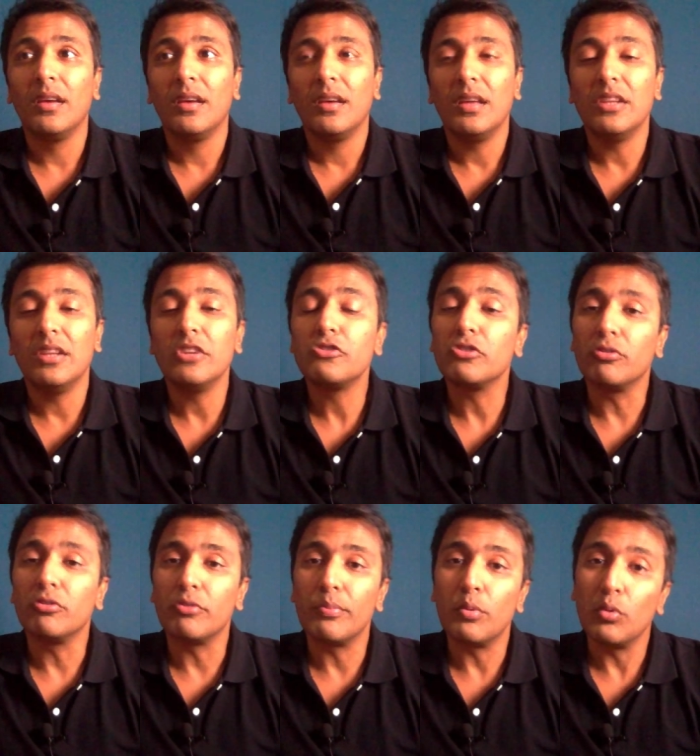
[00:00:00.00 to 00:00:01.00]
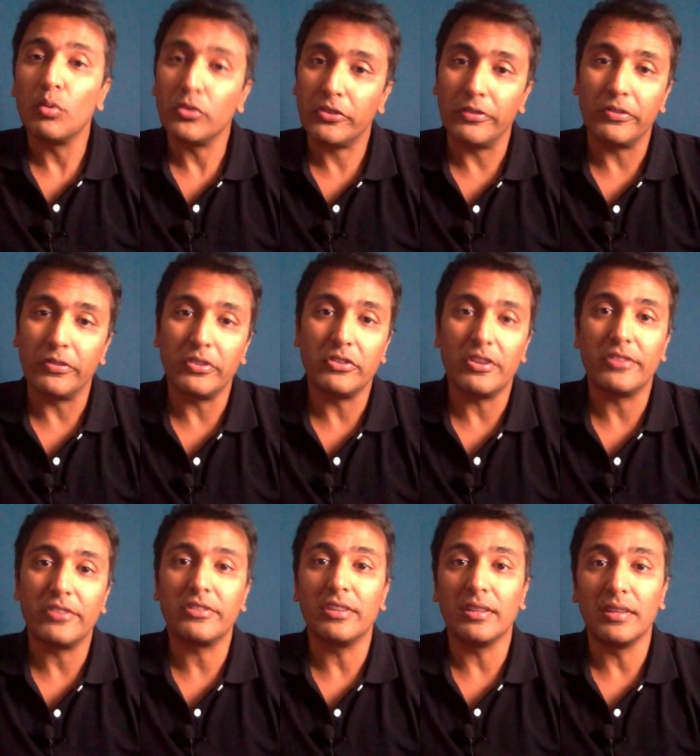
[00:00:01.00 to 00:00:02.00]
Initial reports have
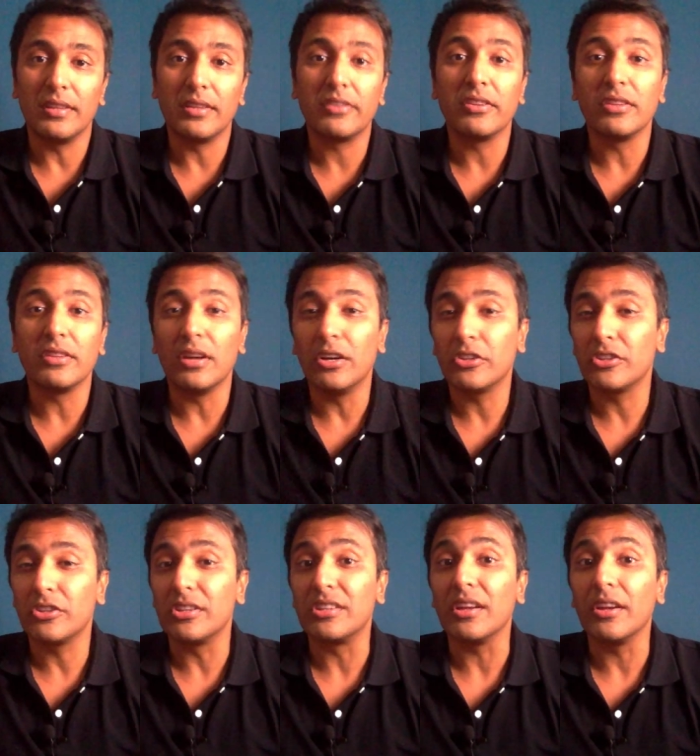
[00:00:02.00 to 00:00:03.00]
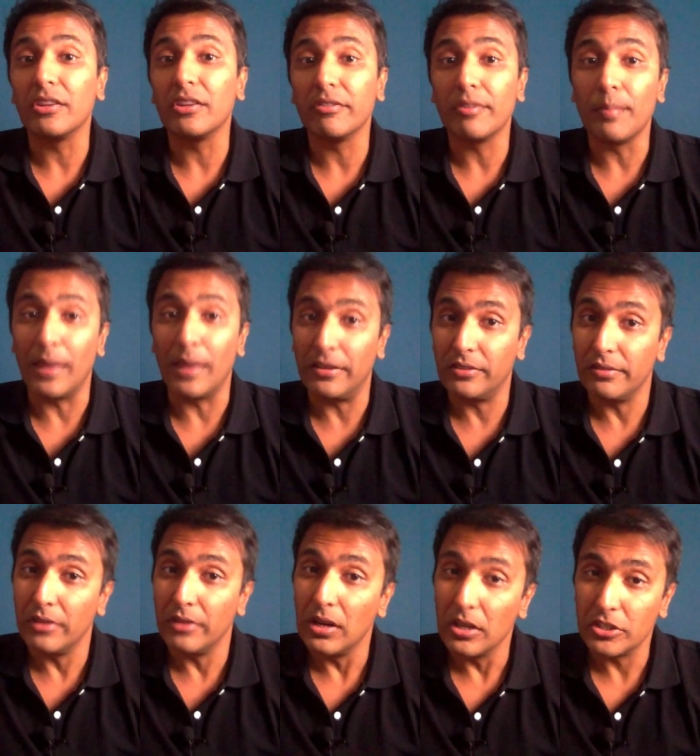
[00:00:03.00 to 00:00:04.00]
suggested that Sidharth had died of a massive
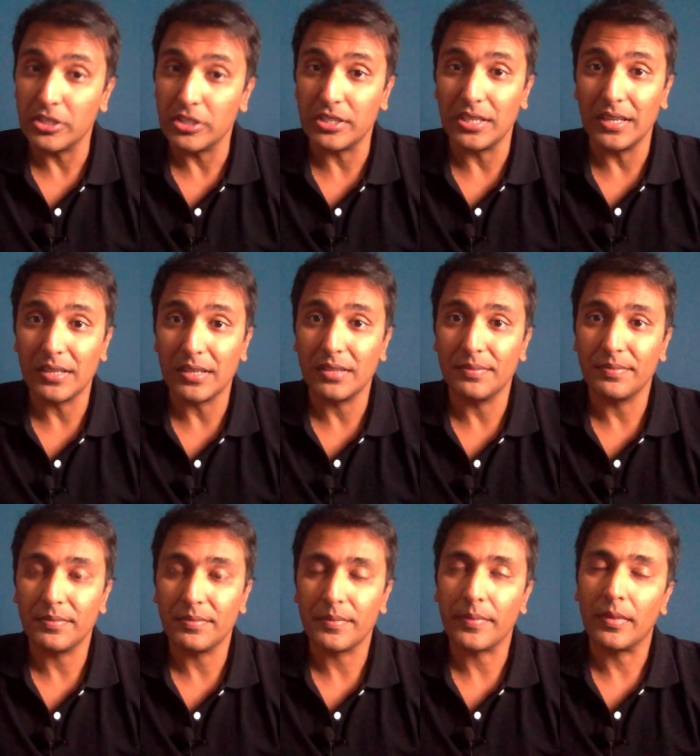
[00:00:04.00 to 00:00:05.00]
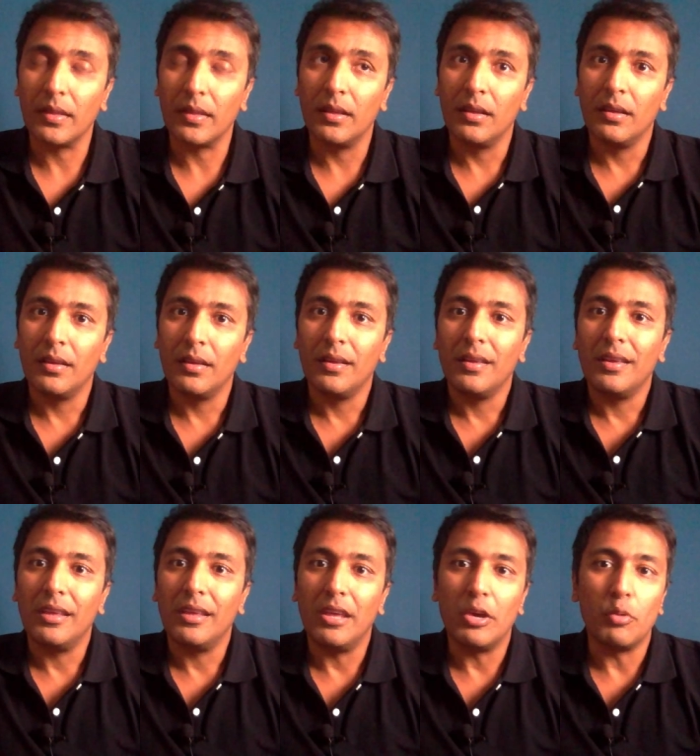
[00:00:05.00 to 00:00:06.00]
heart attack.
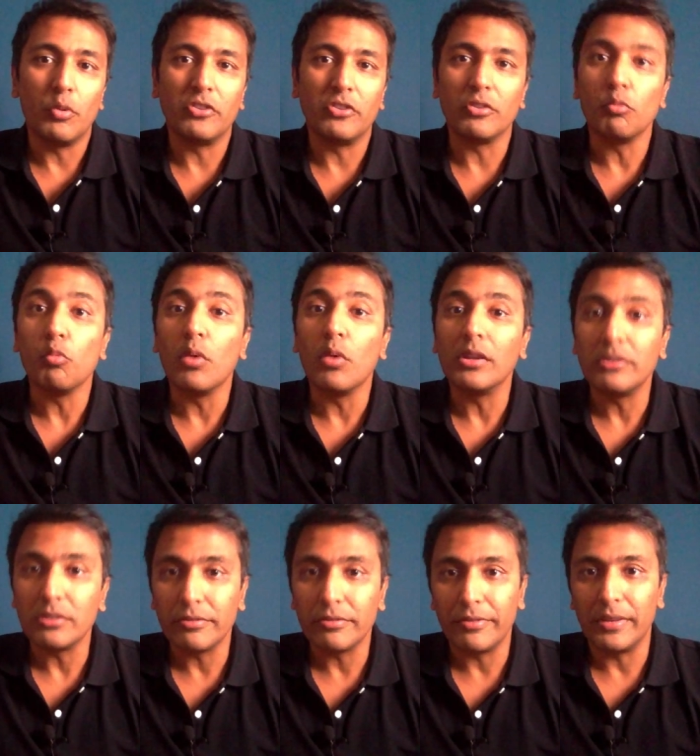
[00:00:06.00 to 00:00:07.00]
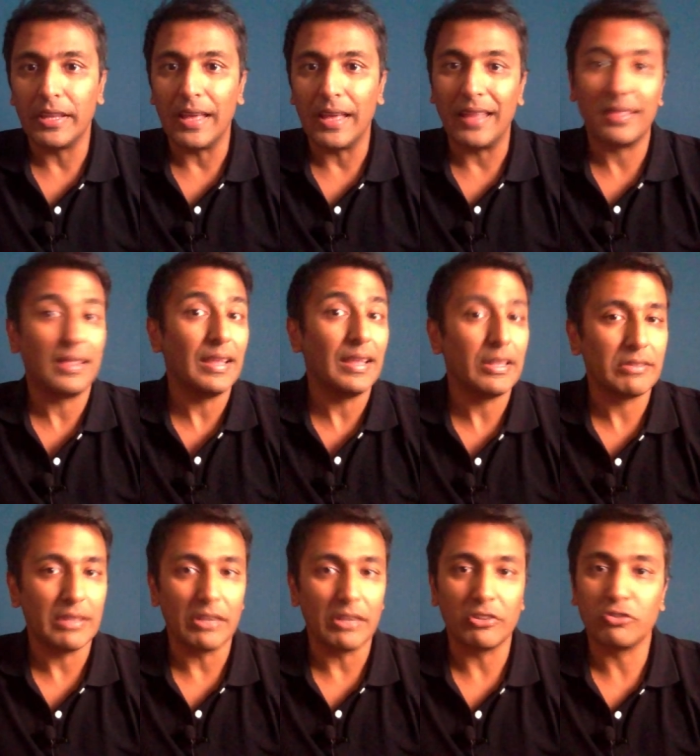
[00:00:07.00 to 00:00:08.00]
Here was a wonderfully
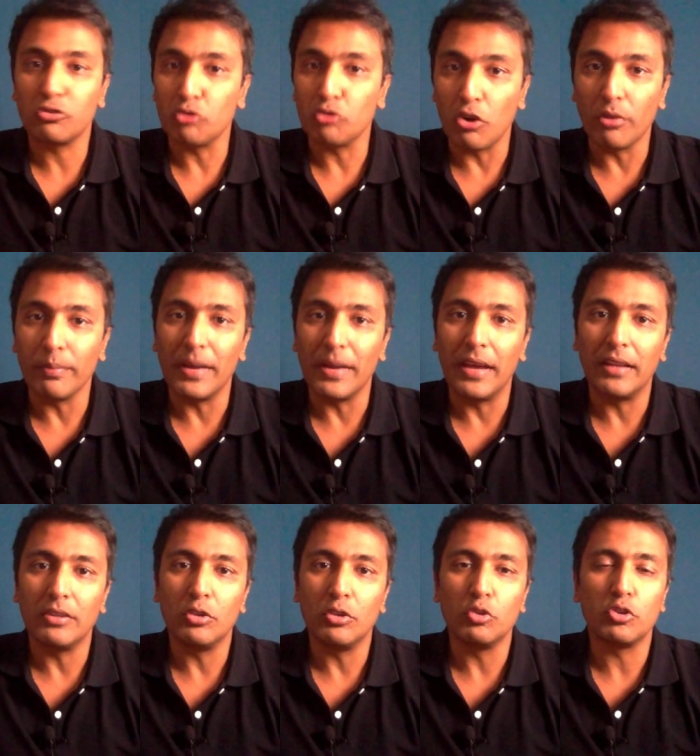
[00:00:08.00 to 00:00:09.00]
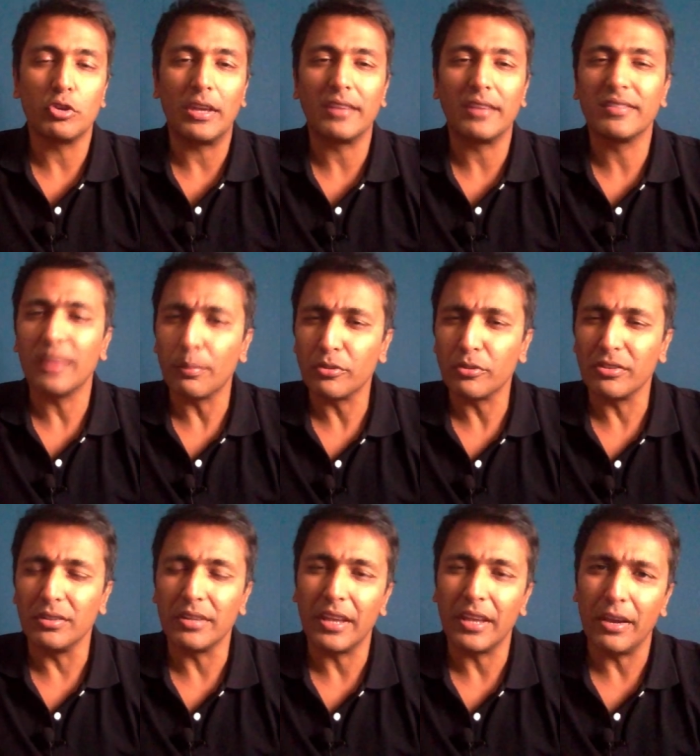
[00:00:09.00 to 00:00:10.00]
athletic, strong man who took exceptional
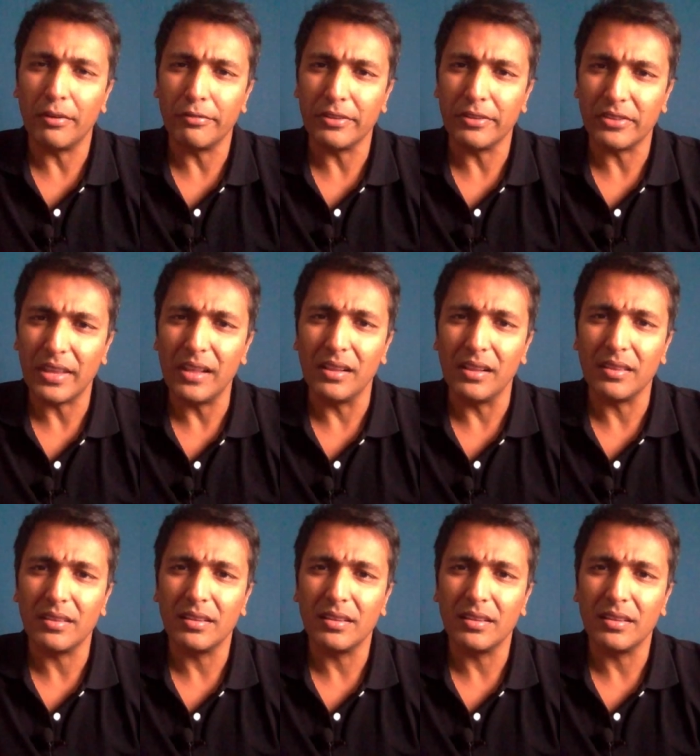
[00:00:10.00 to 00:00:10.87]
care of his health,